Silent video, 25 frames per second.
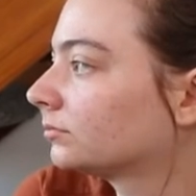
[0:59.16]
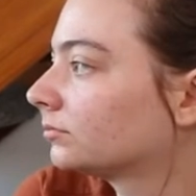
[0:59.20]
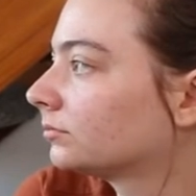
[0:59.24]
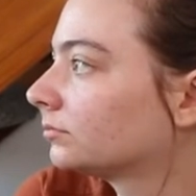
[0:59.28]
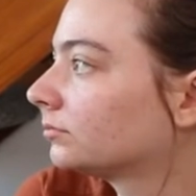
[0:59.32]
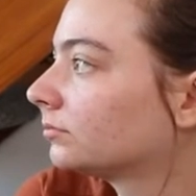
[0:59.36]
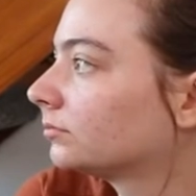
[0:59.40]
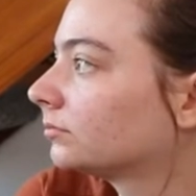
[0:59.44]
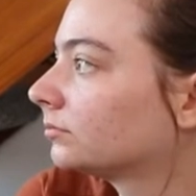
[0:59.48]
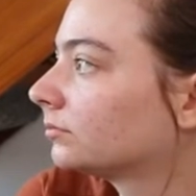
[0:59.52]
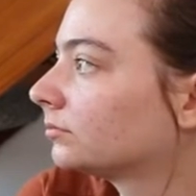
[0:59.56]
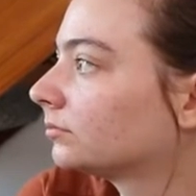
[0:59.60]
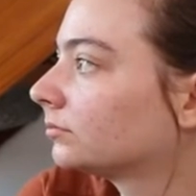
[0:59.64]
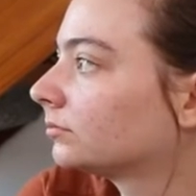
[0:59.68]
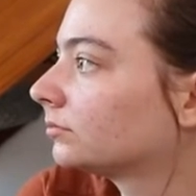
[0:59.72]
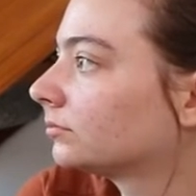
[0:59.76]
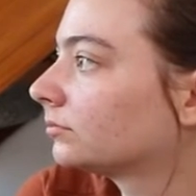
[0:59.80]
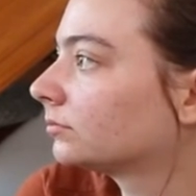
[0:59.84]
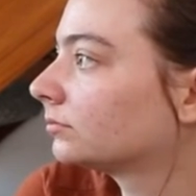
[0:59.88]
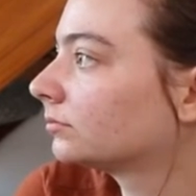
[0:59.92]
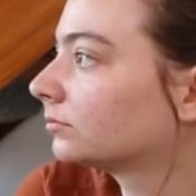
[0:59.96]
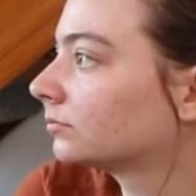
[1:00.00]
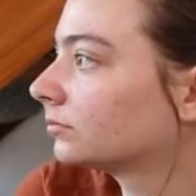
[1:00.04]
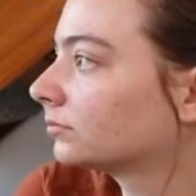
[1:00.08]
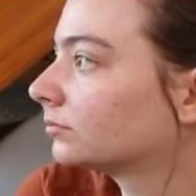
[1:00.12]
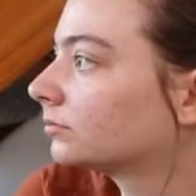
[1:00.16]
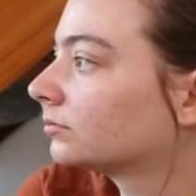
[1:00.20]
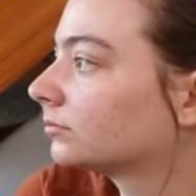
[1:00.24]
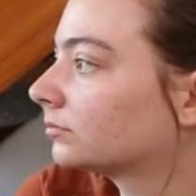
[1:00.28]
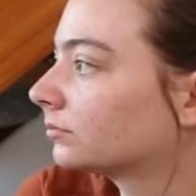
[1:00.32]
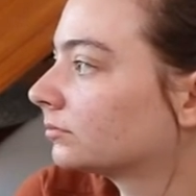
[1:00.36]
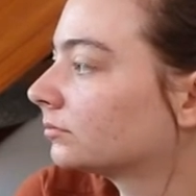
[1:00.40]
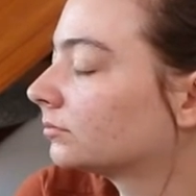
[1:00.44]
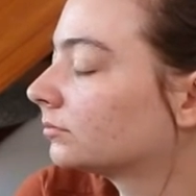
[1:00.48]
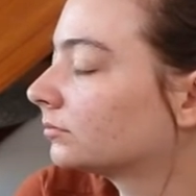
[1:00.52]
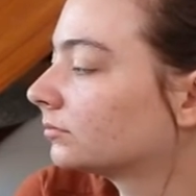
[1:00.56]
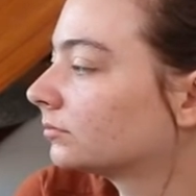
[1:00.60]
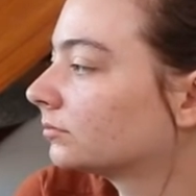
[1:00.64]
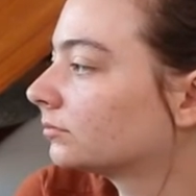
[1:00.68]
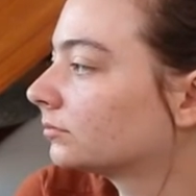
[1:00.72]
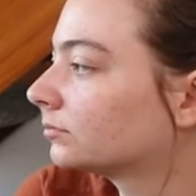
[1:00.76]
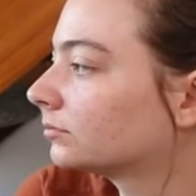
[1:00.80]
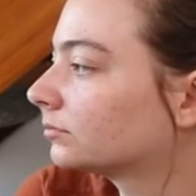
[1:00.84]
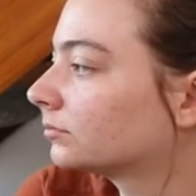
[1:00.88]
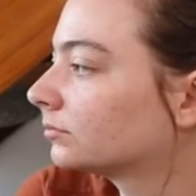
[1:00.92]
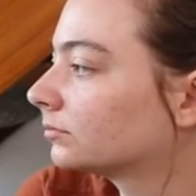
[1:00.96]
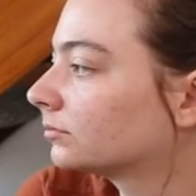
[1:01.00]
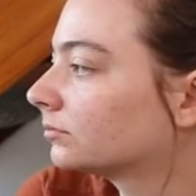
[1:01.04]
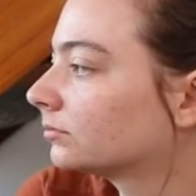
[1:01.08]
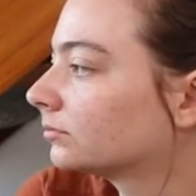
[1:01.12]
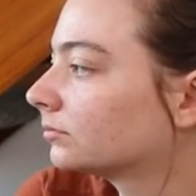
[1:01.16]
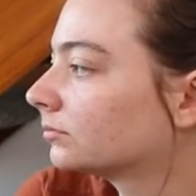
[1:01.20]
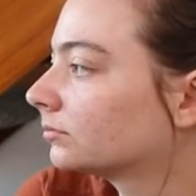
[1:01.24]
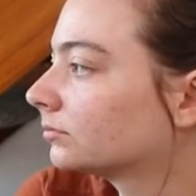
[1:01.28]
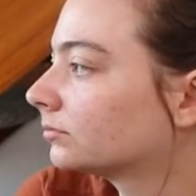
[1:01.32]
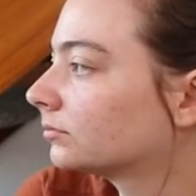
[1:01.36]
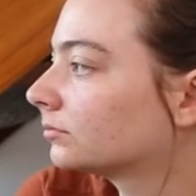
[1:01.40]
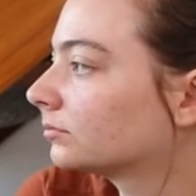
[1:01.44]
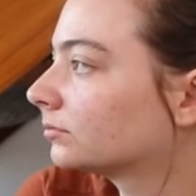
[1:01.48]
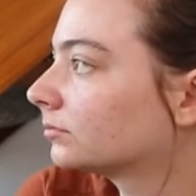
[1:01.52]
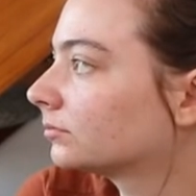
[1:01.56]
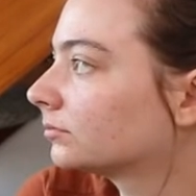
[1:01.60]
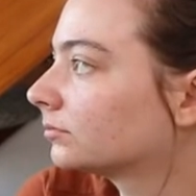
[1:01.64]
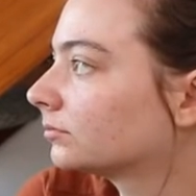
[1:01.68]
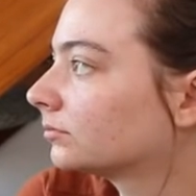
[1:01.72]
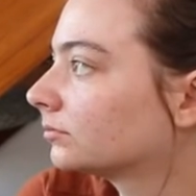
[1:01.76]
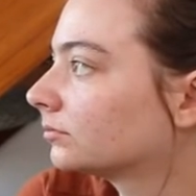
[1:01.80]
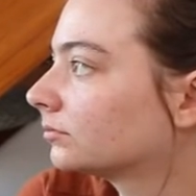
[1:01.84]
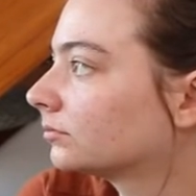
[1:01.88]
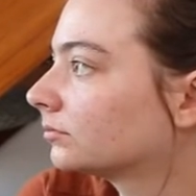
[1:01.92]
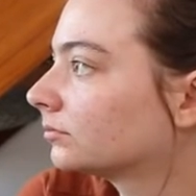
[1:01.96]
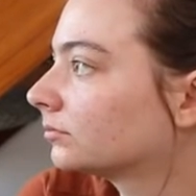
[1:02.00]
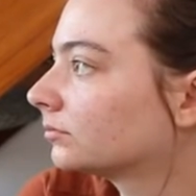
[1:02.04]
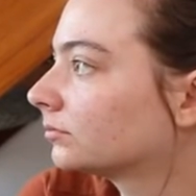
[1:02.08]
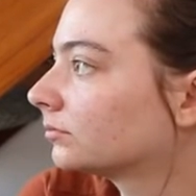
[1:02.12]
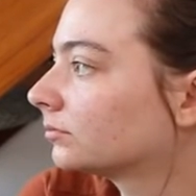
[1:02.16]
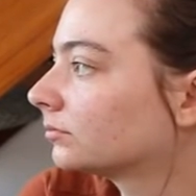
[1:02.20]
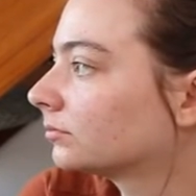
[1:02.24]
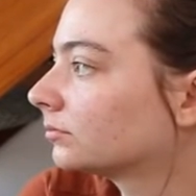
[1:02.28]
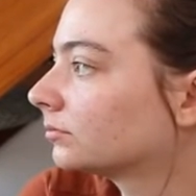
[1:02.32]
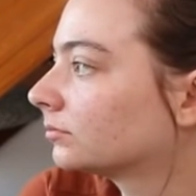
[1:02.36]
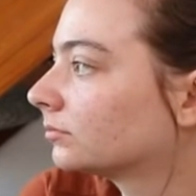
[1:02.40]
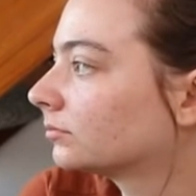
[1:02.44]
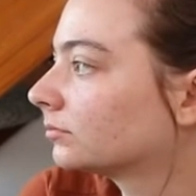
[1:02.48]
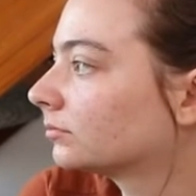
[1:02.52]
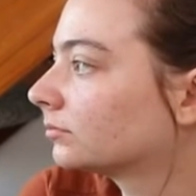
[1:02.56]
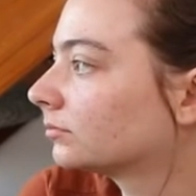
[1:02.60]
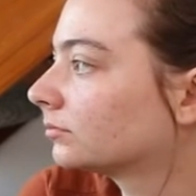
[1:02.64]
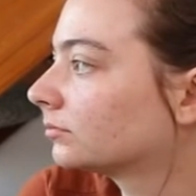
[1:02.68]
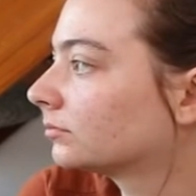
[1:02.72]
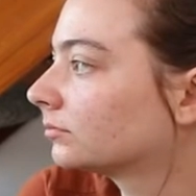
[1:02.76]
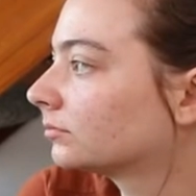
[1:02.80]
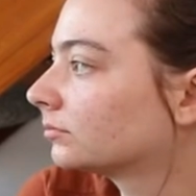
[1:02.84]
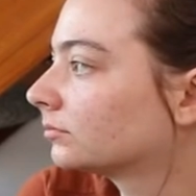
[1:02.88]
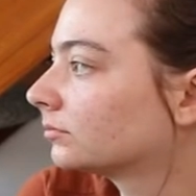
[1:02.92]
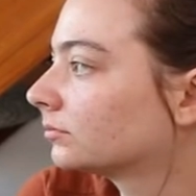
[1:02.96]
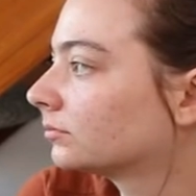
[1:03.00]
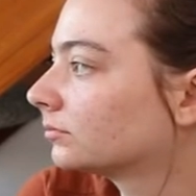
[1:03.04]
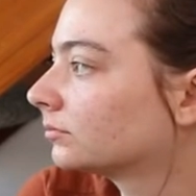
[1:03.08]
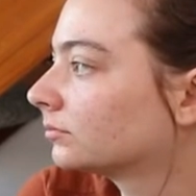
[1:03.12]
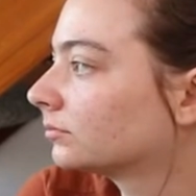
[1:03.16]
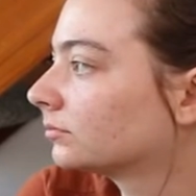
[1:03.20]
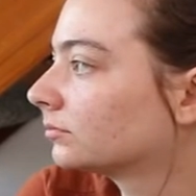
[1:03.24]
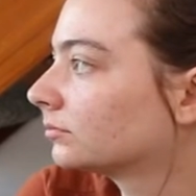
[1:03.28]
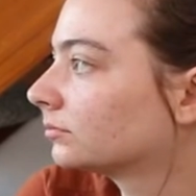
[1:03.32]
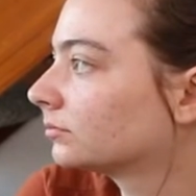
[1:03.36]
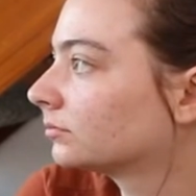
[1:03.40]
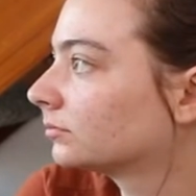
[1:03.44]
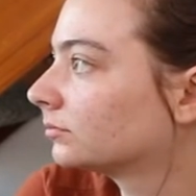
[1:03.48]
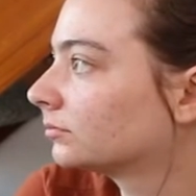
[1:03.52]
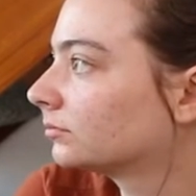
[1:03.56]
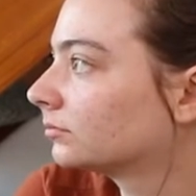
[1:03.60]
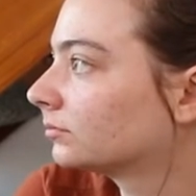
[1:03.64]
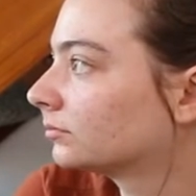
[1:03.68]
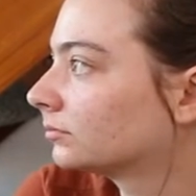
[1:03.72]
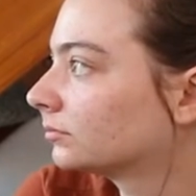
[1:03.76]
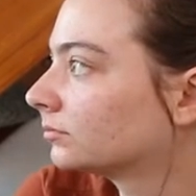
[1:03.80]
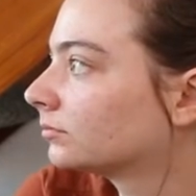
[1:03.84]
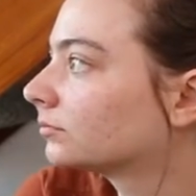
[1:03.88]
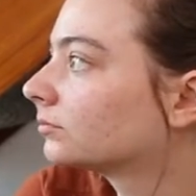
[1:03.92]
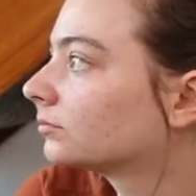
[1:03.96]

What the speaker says: (silent)